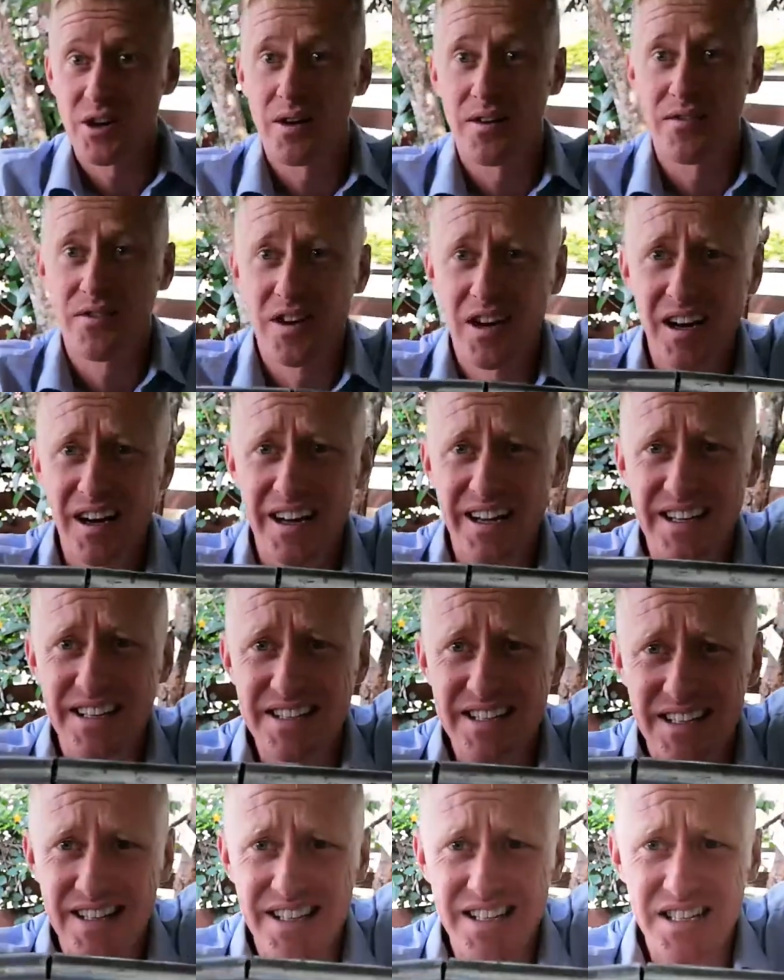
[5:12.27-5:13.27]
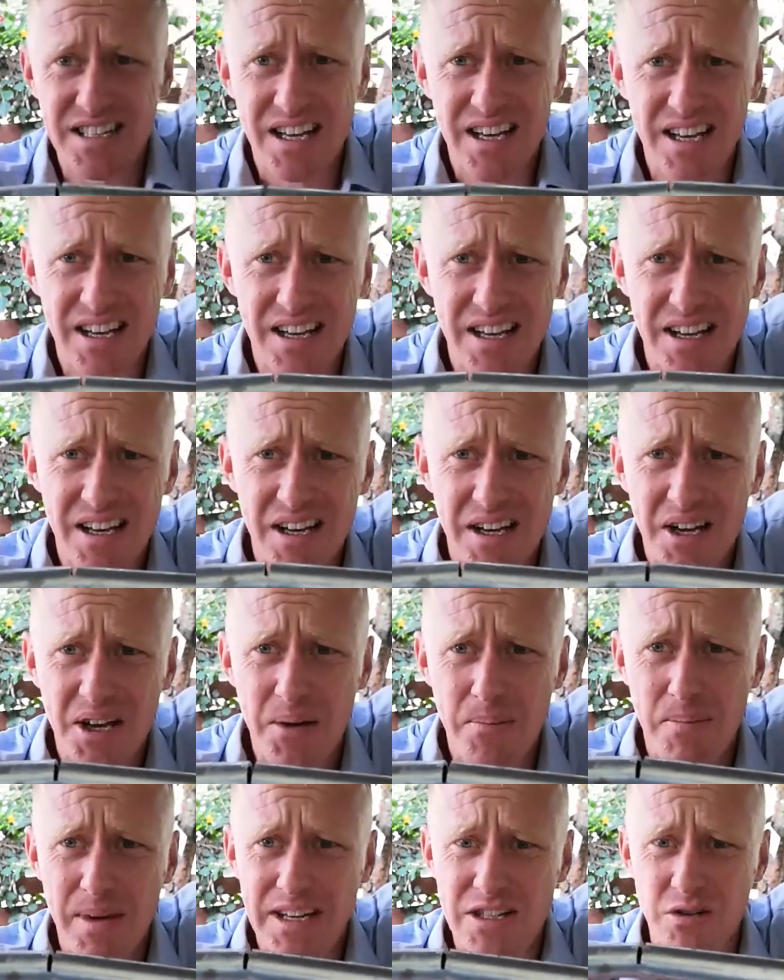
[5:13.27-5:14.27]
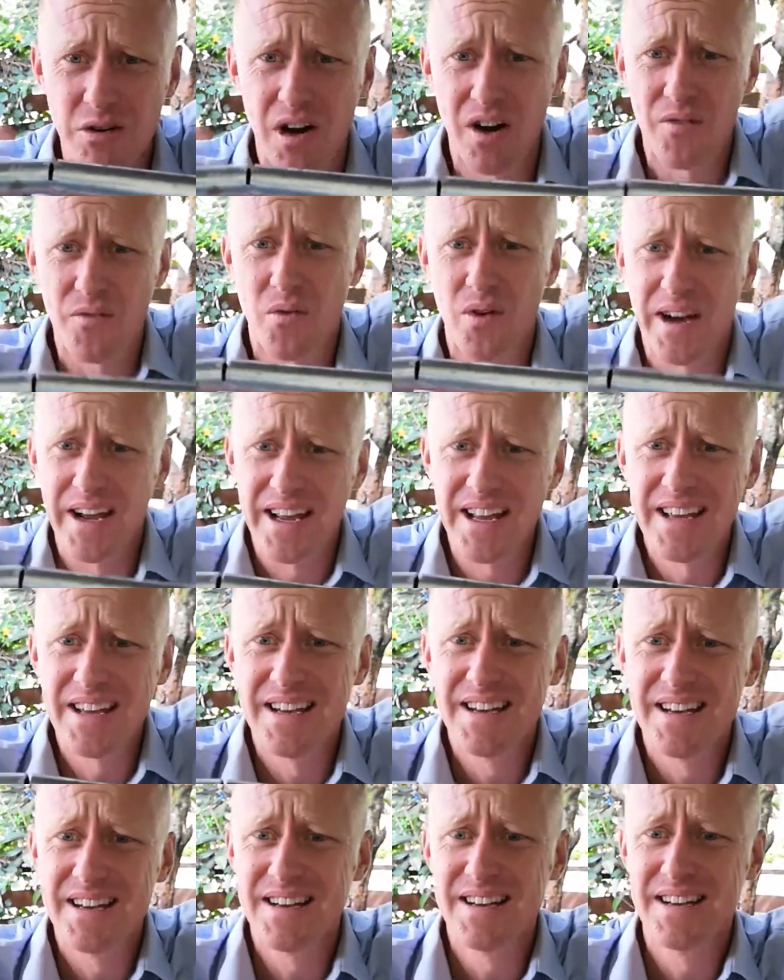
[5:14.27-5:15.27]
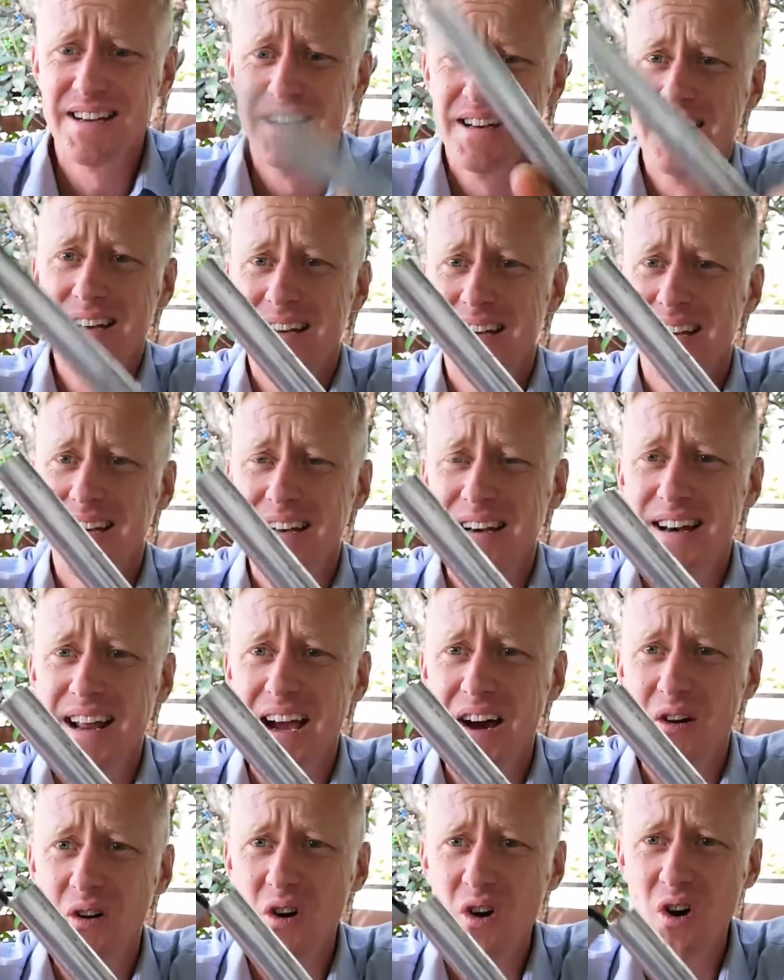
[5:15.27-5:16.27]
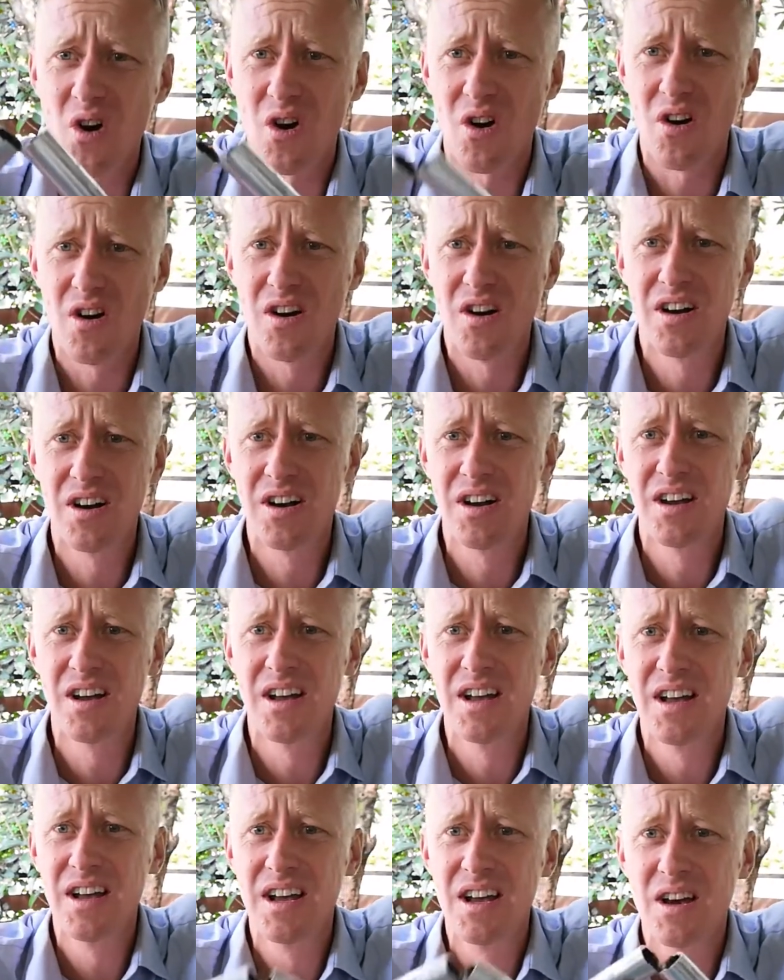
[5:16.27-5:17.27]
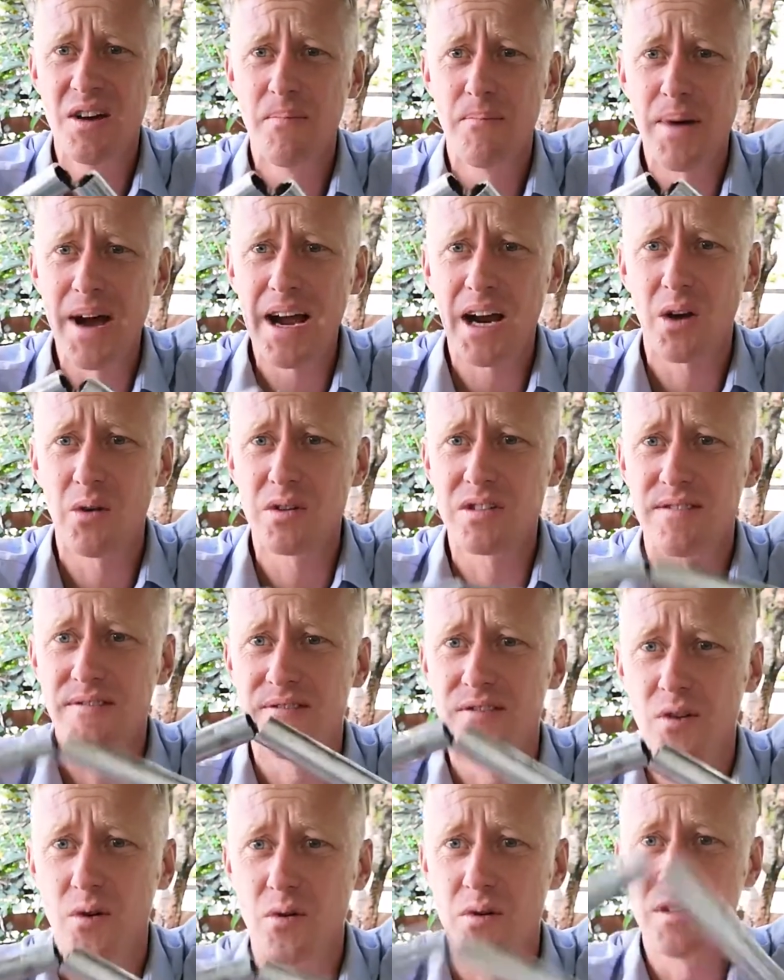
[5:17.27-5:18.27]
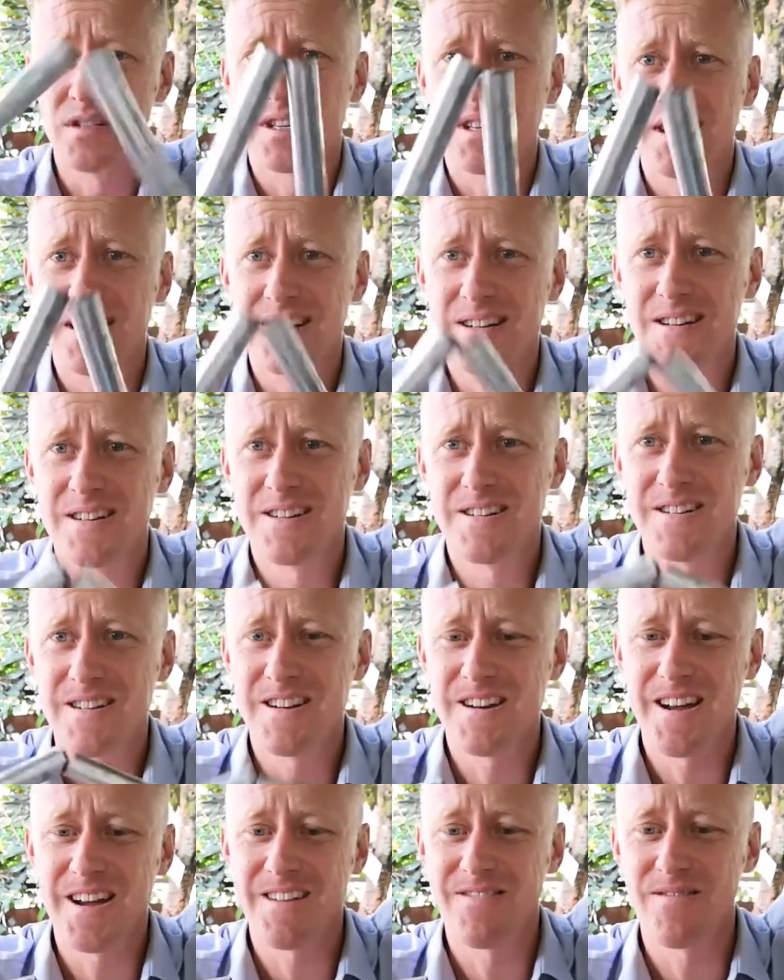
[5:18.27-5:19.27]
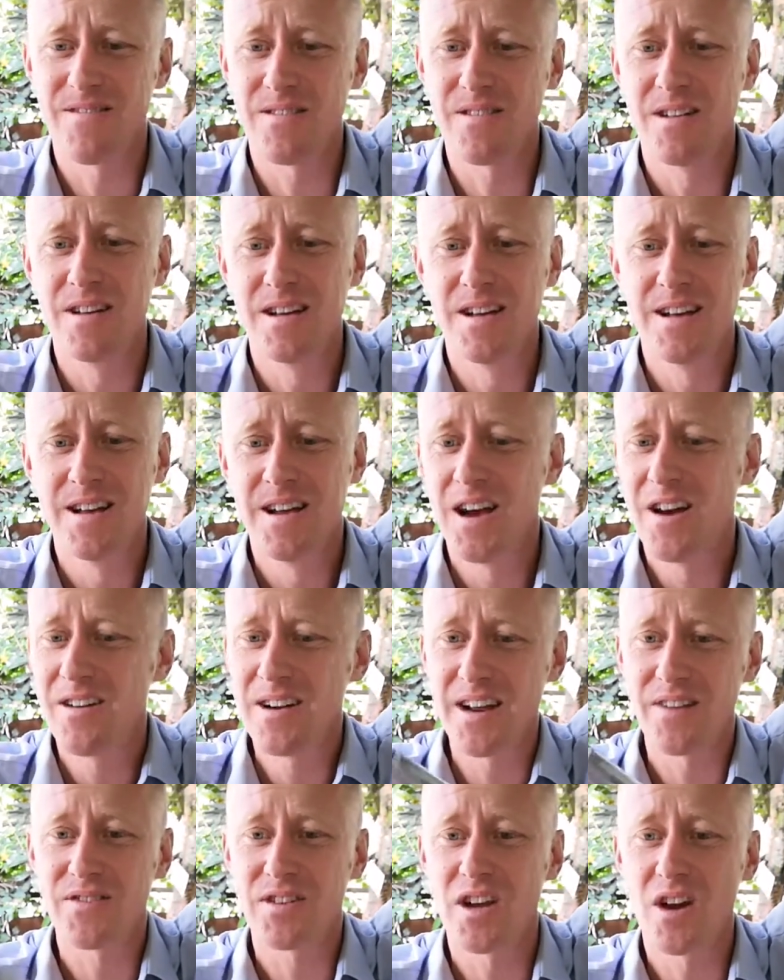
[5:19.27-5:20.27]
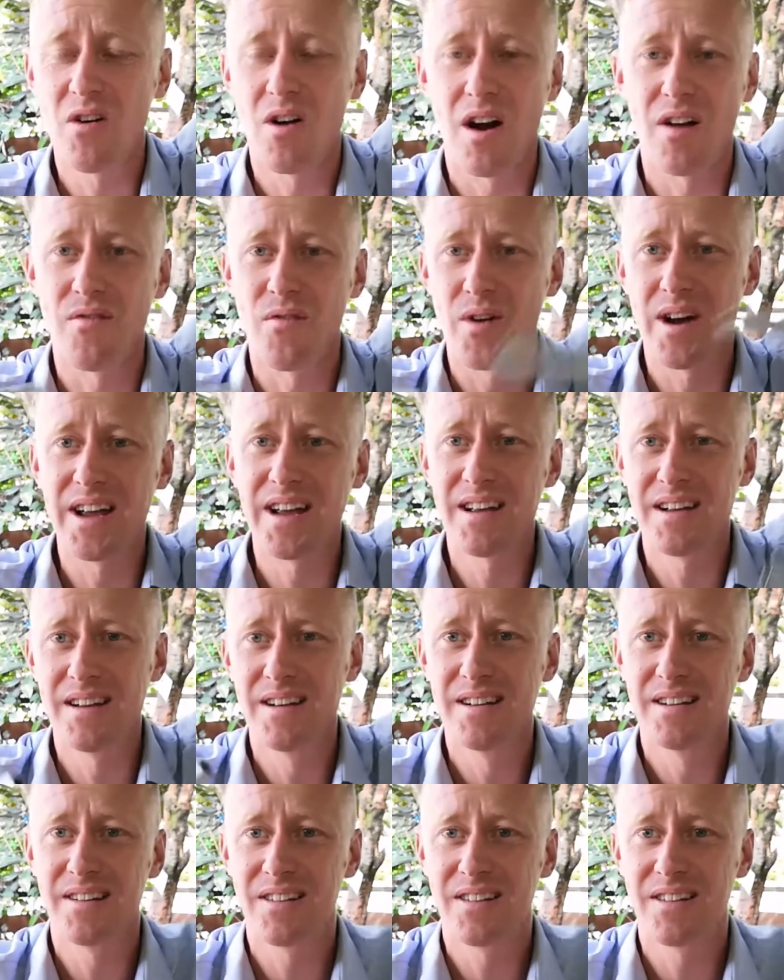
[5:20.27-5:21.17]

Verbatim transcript: So I've cut into this metal halfway. And now, oh, backwards and forwards. And I only have to go halfway.